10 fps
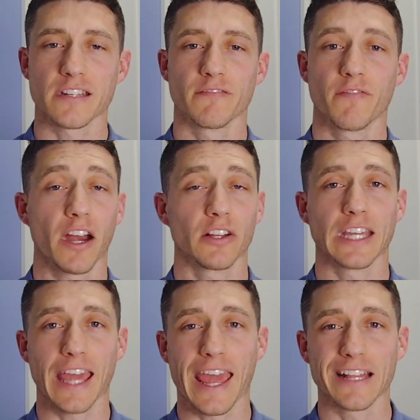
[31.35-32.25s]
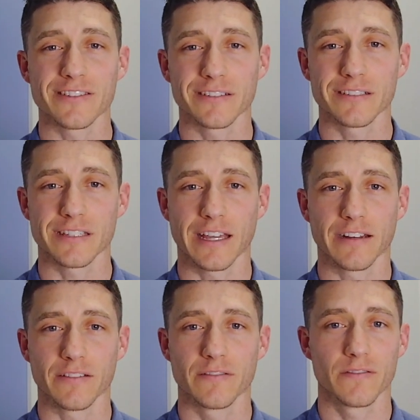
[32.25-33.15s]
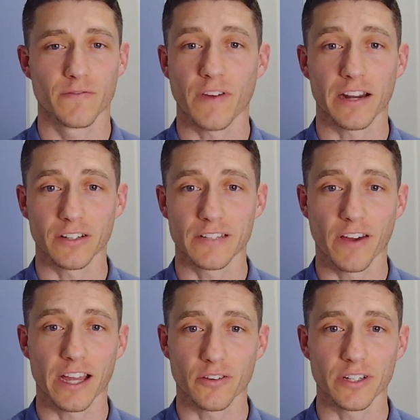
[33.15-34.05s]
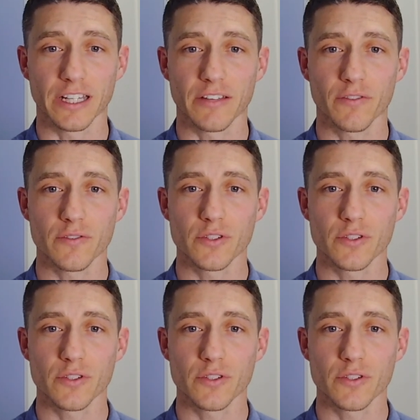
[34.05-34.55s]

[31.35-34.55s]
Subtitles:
to finally get answers and finally find relief.